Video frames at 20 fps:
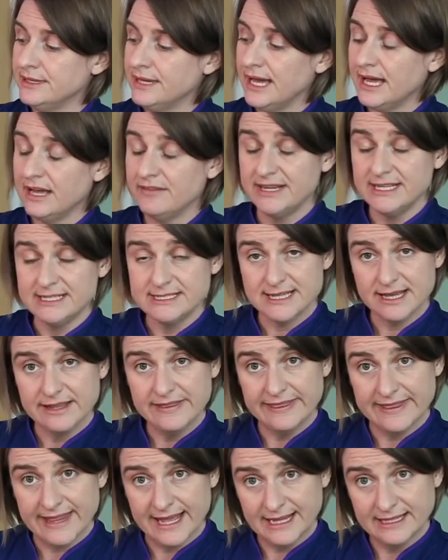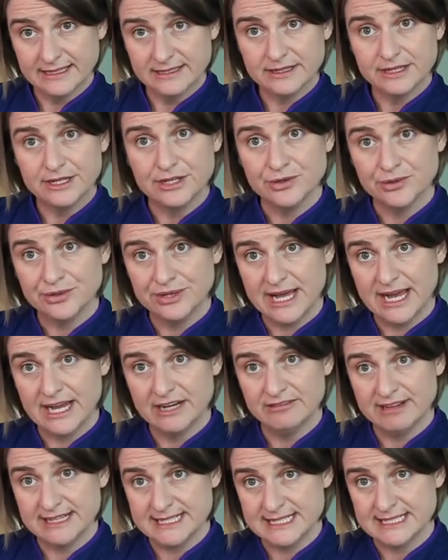Having done that, you're now
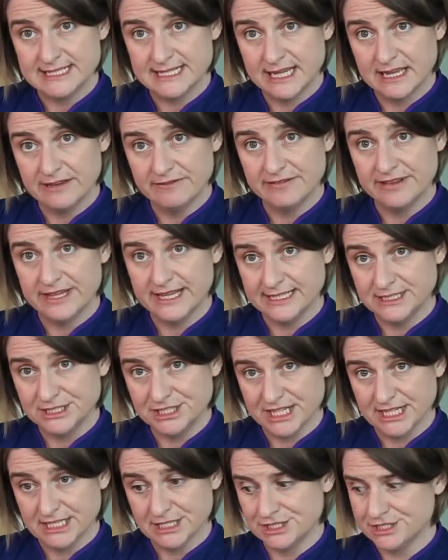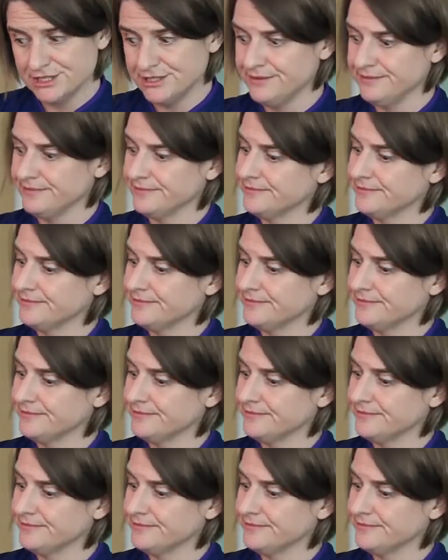ready to give the injection.